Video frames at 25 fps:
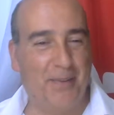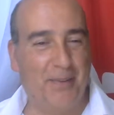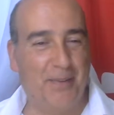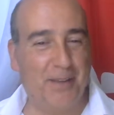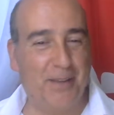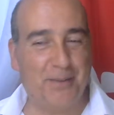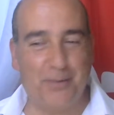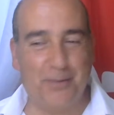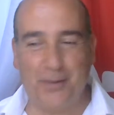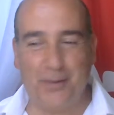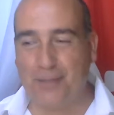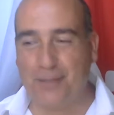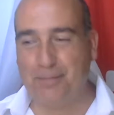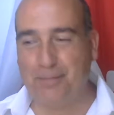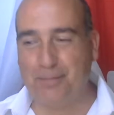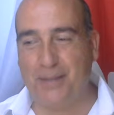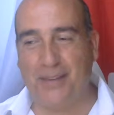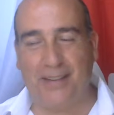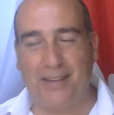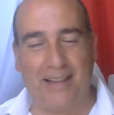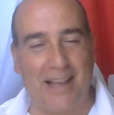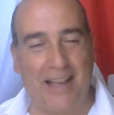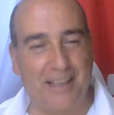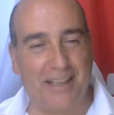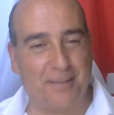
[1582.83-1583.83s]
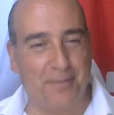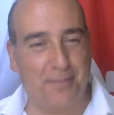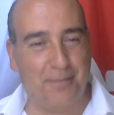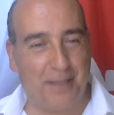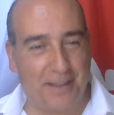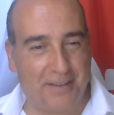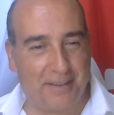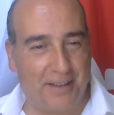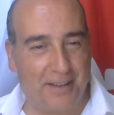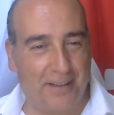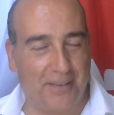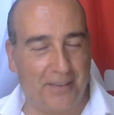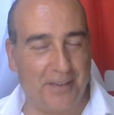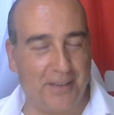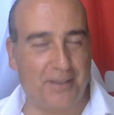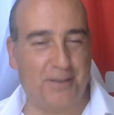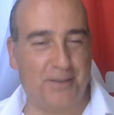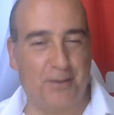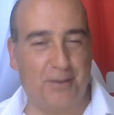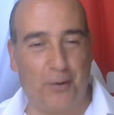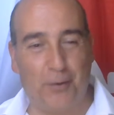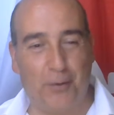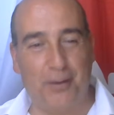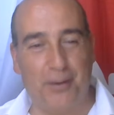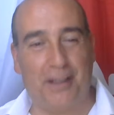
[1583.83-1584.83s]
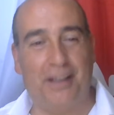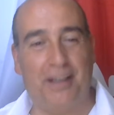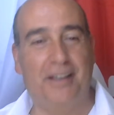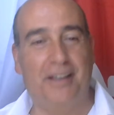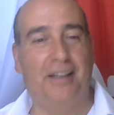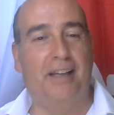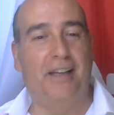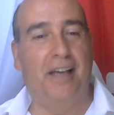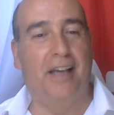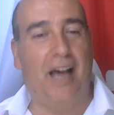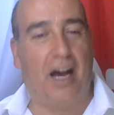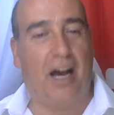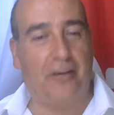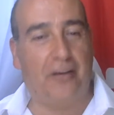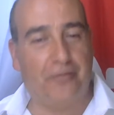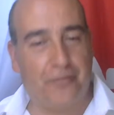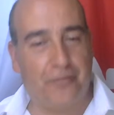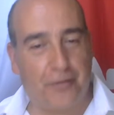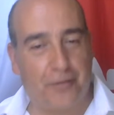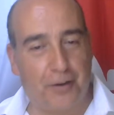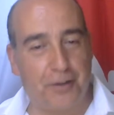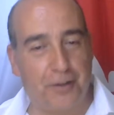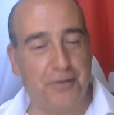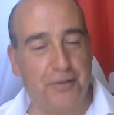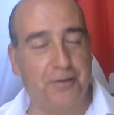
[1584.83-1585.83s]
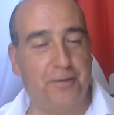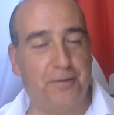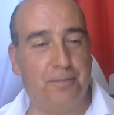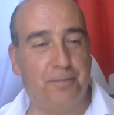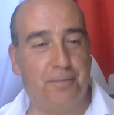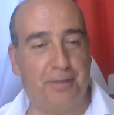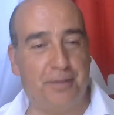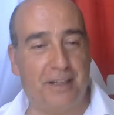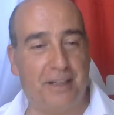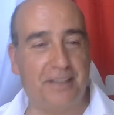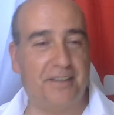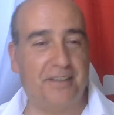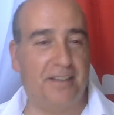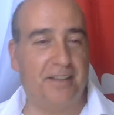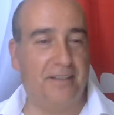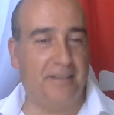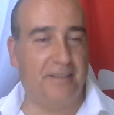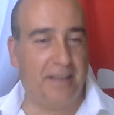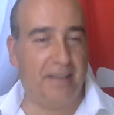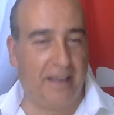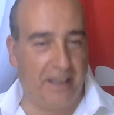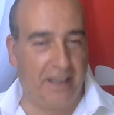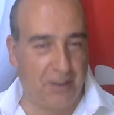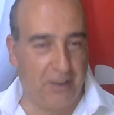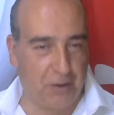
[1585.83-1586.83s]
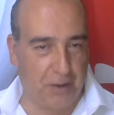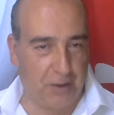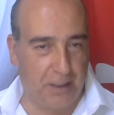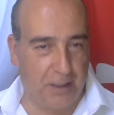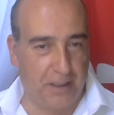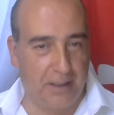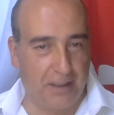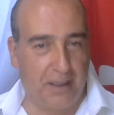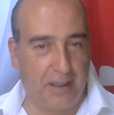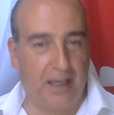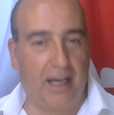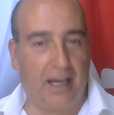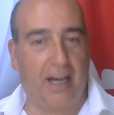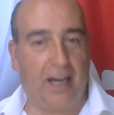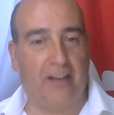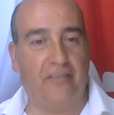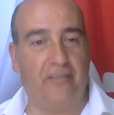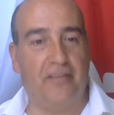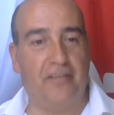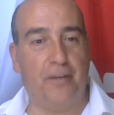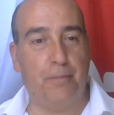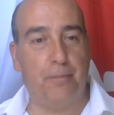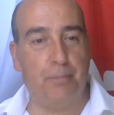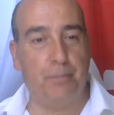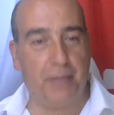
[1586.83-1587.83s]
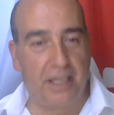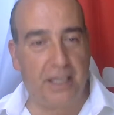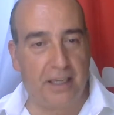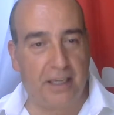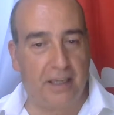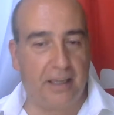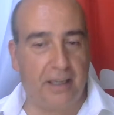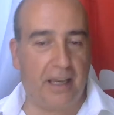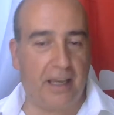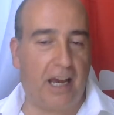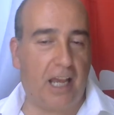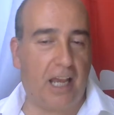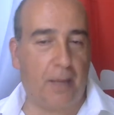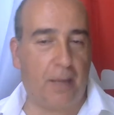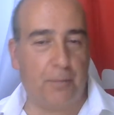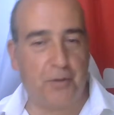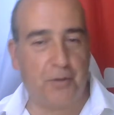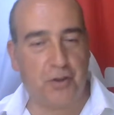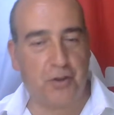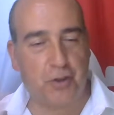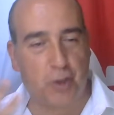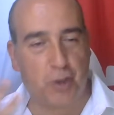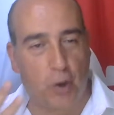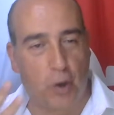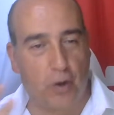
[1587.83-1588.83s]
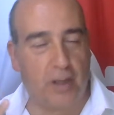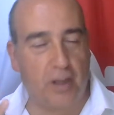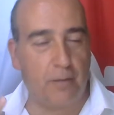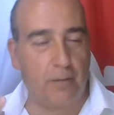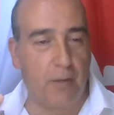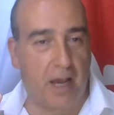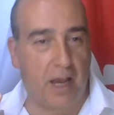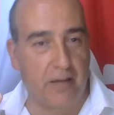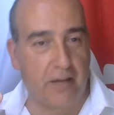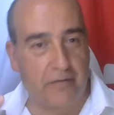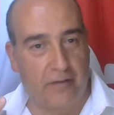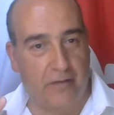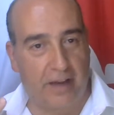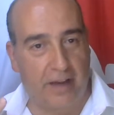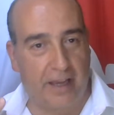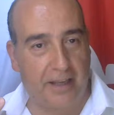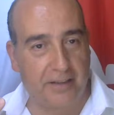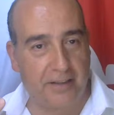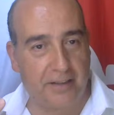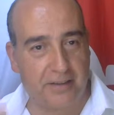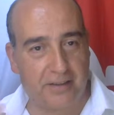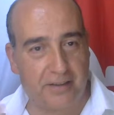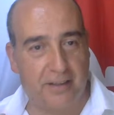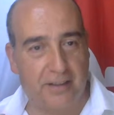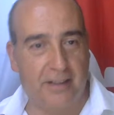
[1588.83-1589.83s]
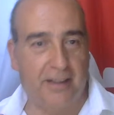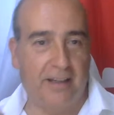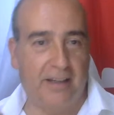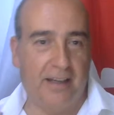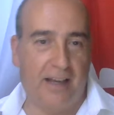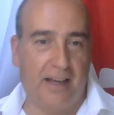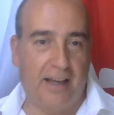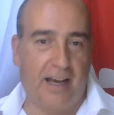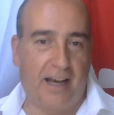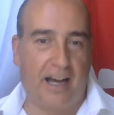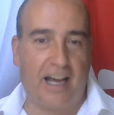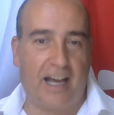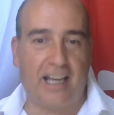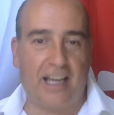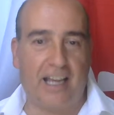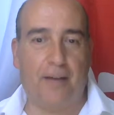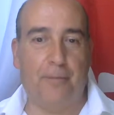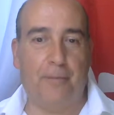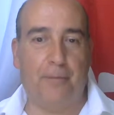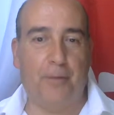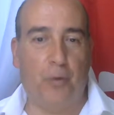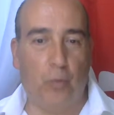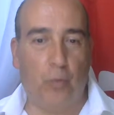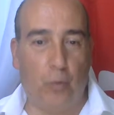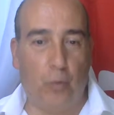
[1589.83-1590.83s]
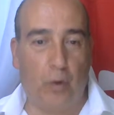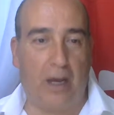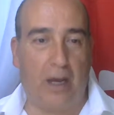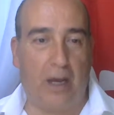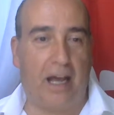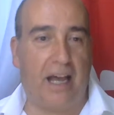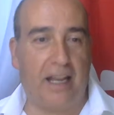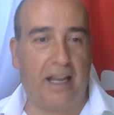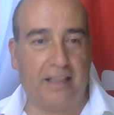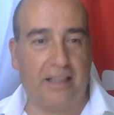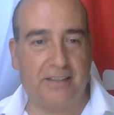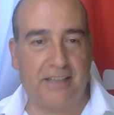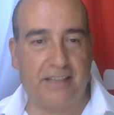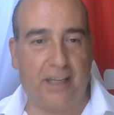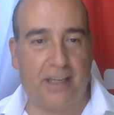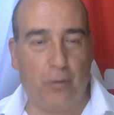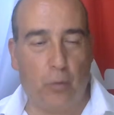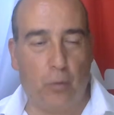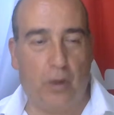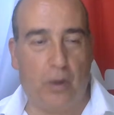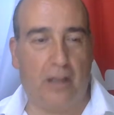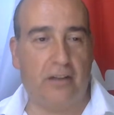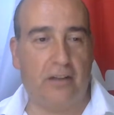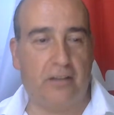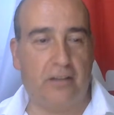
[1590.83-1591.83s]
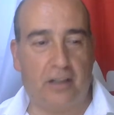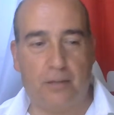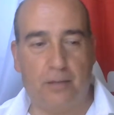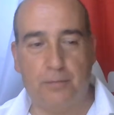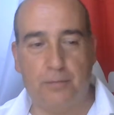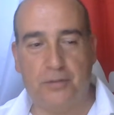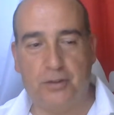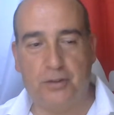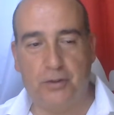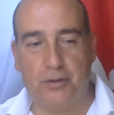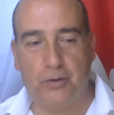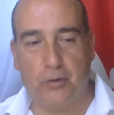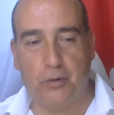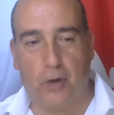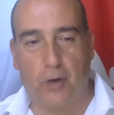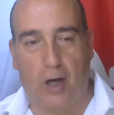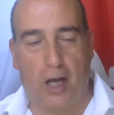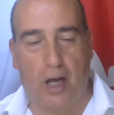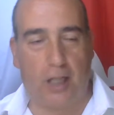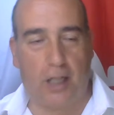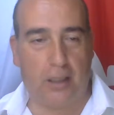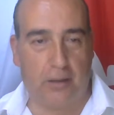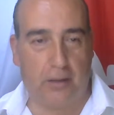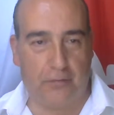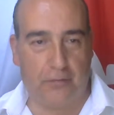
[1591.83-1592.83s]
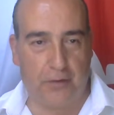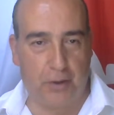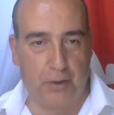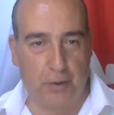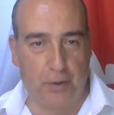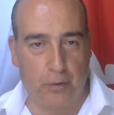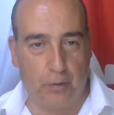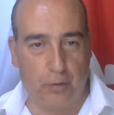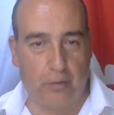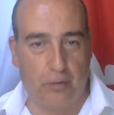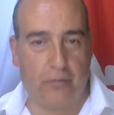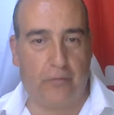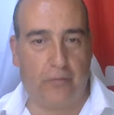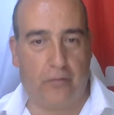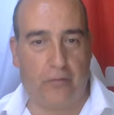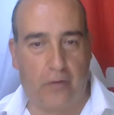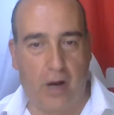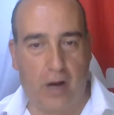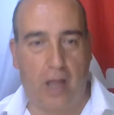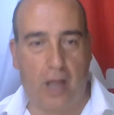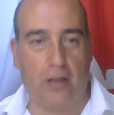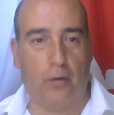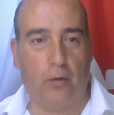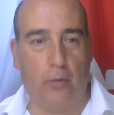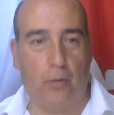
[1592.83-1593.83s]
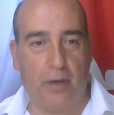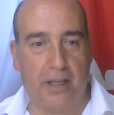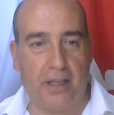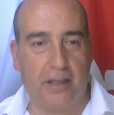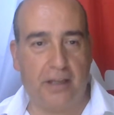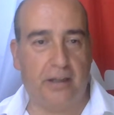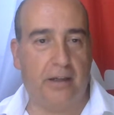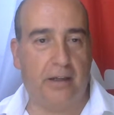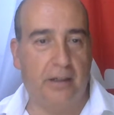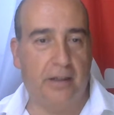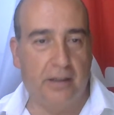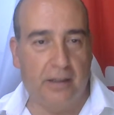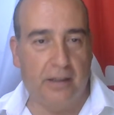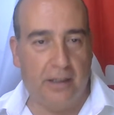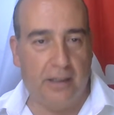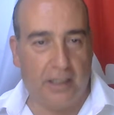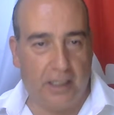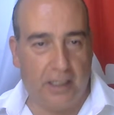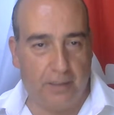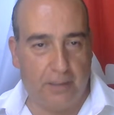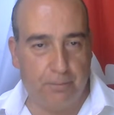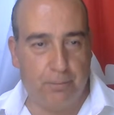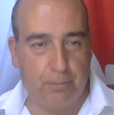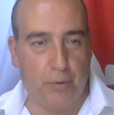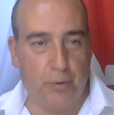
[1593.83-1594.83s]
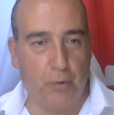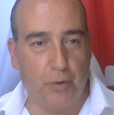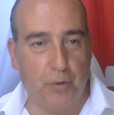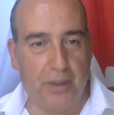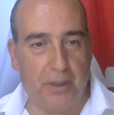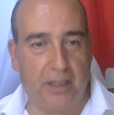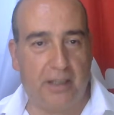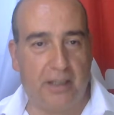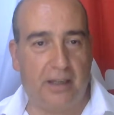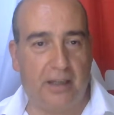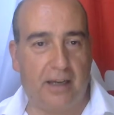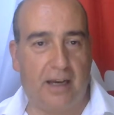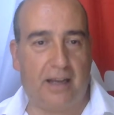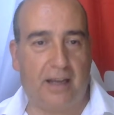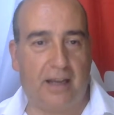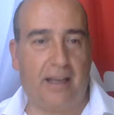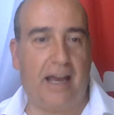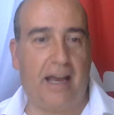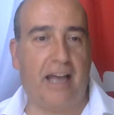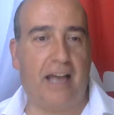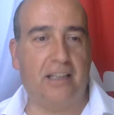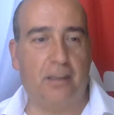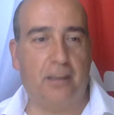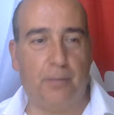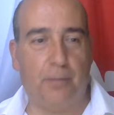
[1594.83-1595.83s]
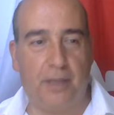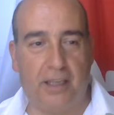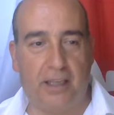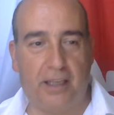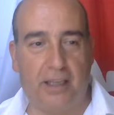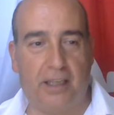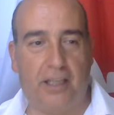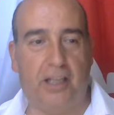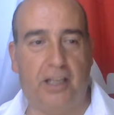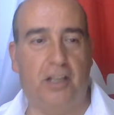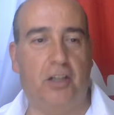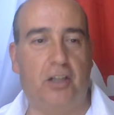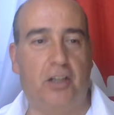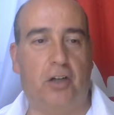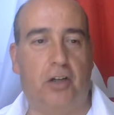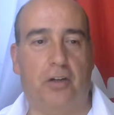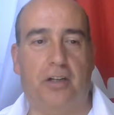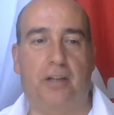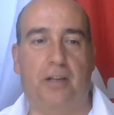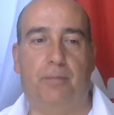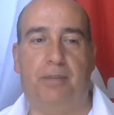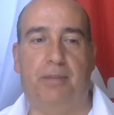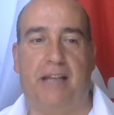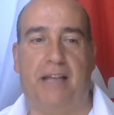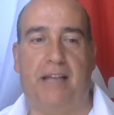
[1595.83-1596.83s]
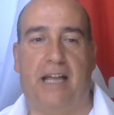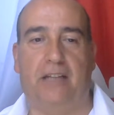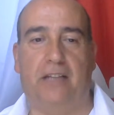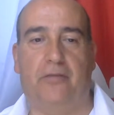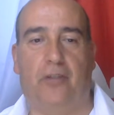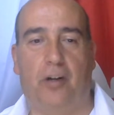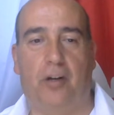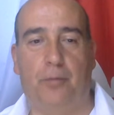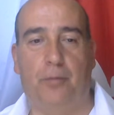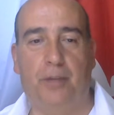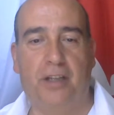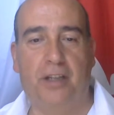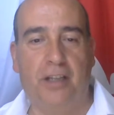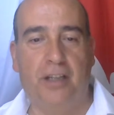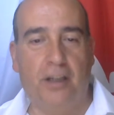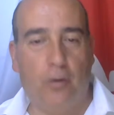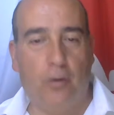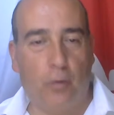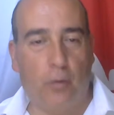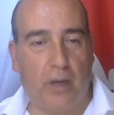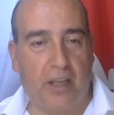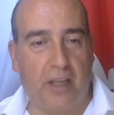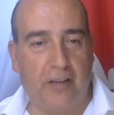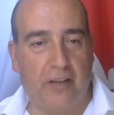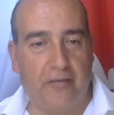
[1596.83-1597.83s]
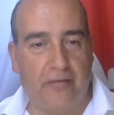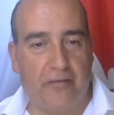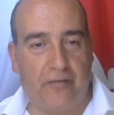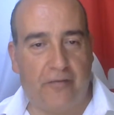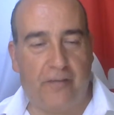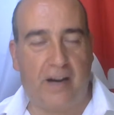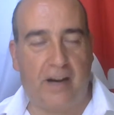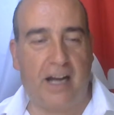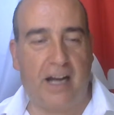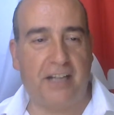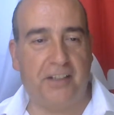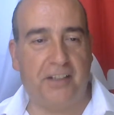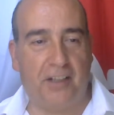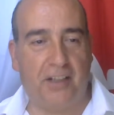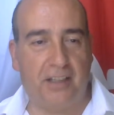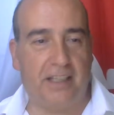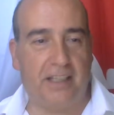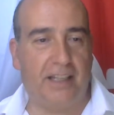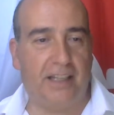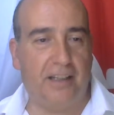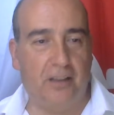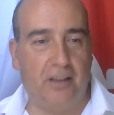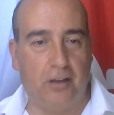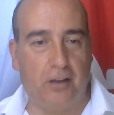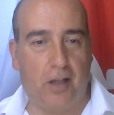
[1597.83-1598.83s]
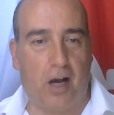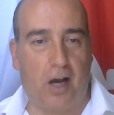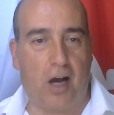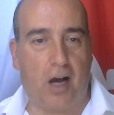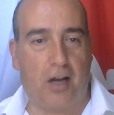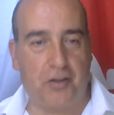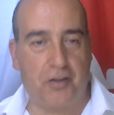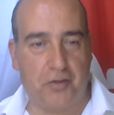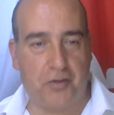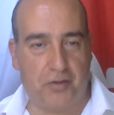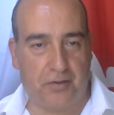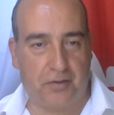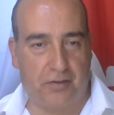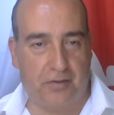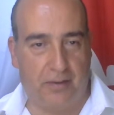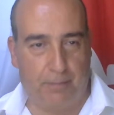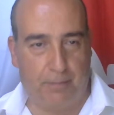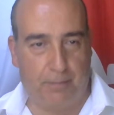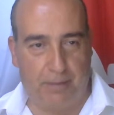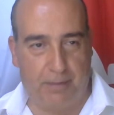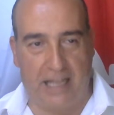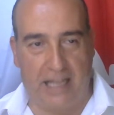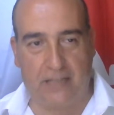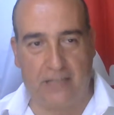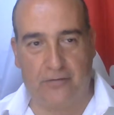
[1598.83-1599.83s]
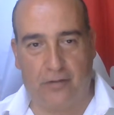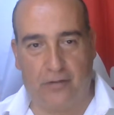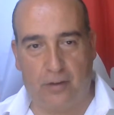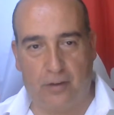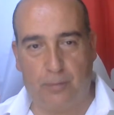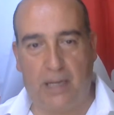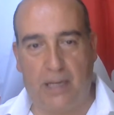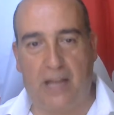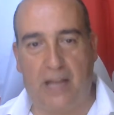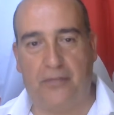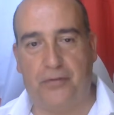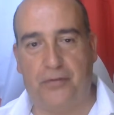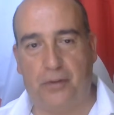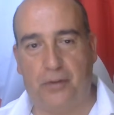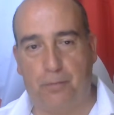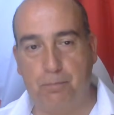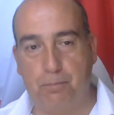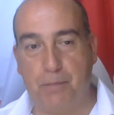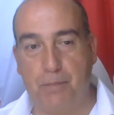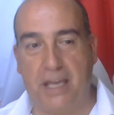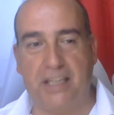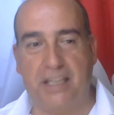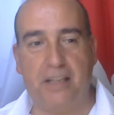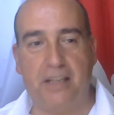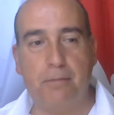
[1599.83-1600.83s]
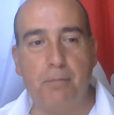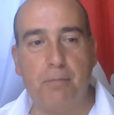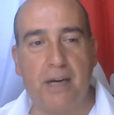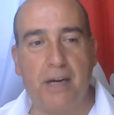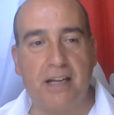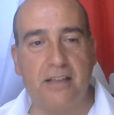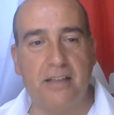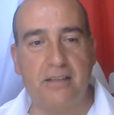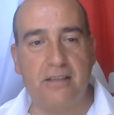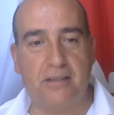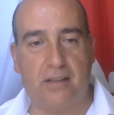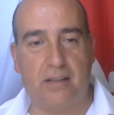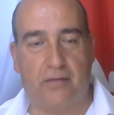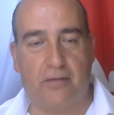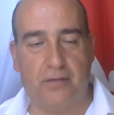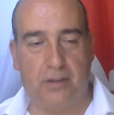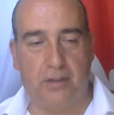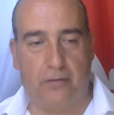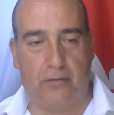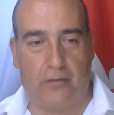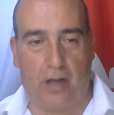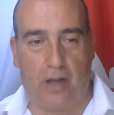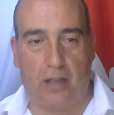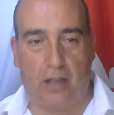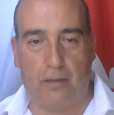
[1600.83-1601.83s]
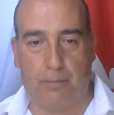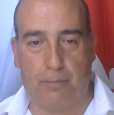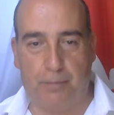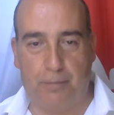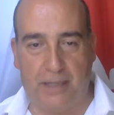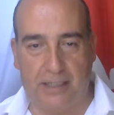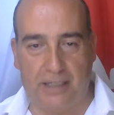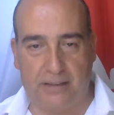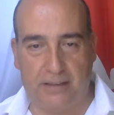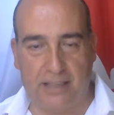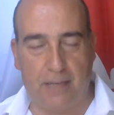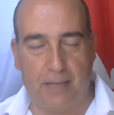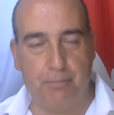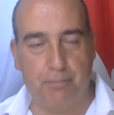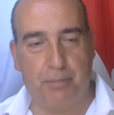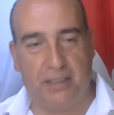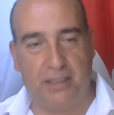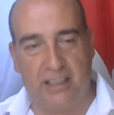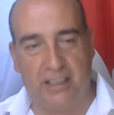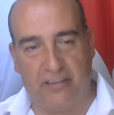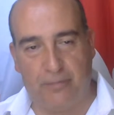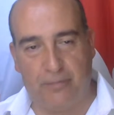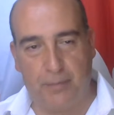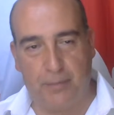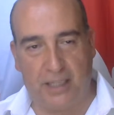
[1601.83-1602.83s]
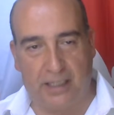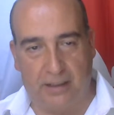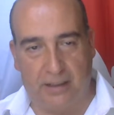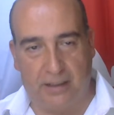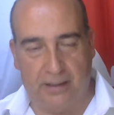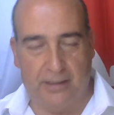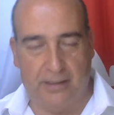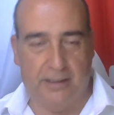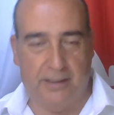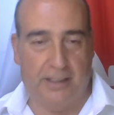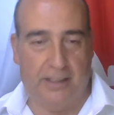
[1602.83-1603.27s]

This will not be the last meeting. This is only a first presentation of me. I am showing my face. I say welcome to all of you following Ibuni Academy e-learning platform. We finally launched the platform after many months of development, and believe me